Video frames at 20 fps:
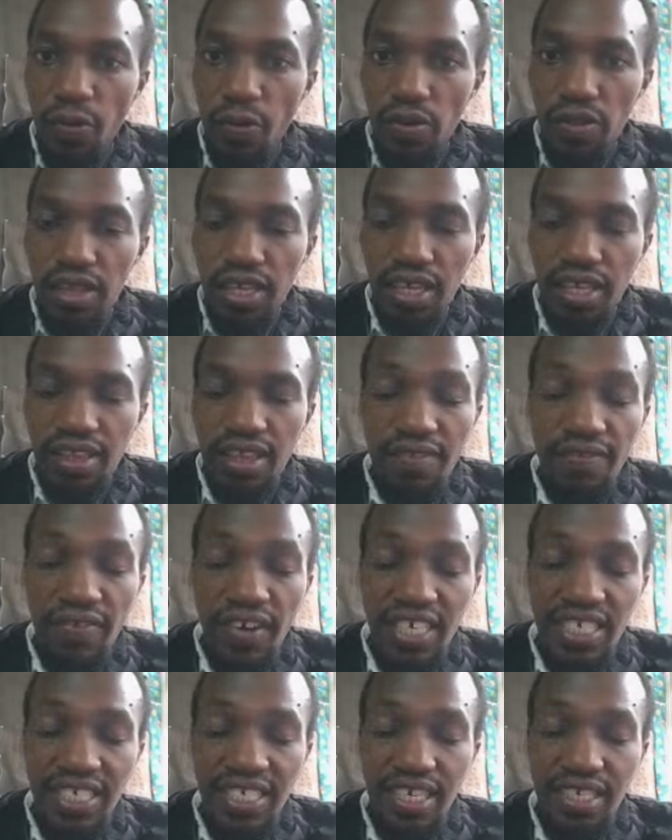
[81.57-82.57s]
the
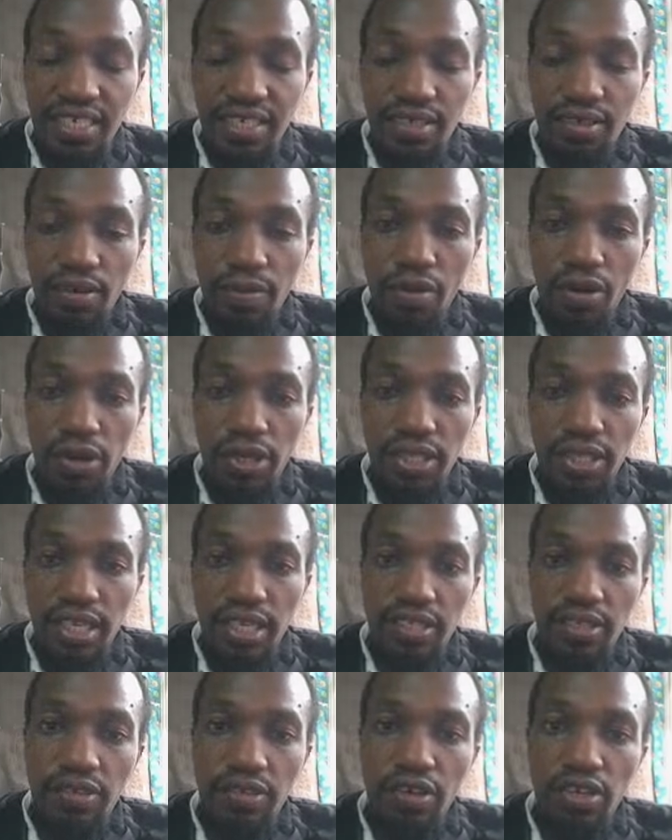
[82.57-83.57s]
fastest robot
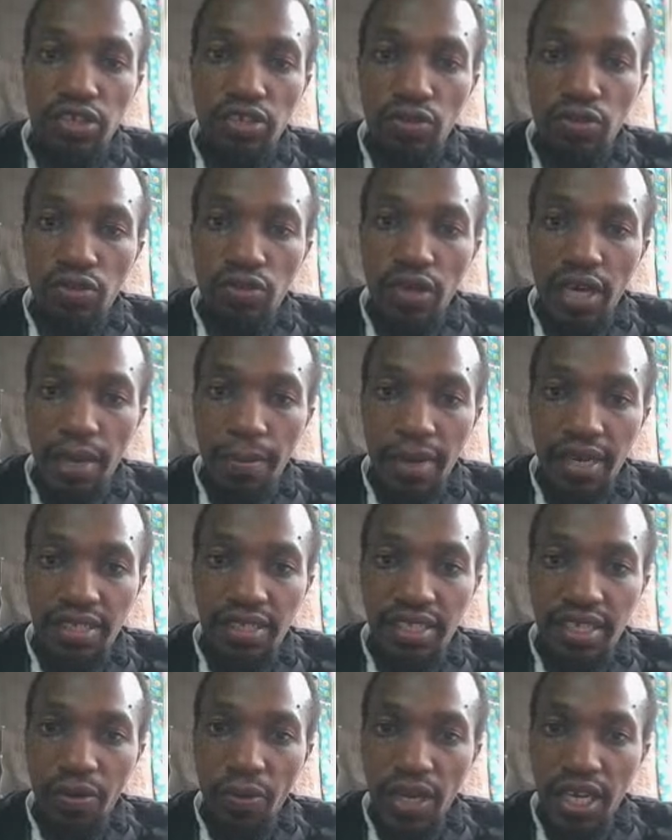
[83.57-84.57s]
is going to emerge
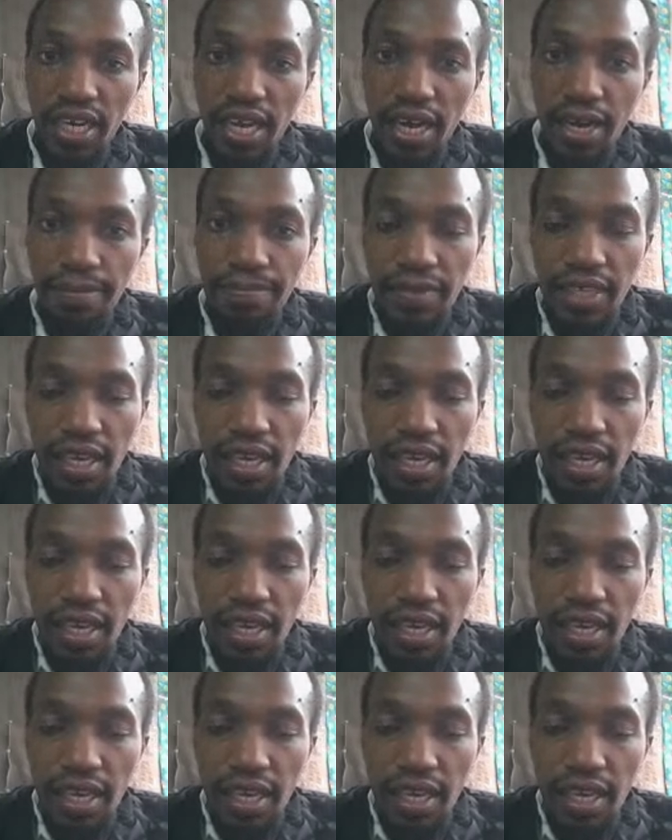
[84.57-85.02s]
the winner.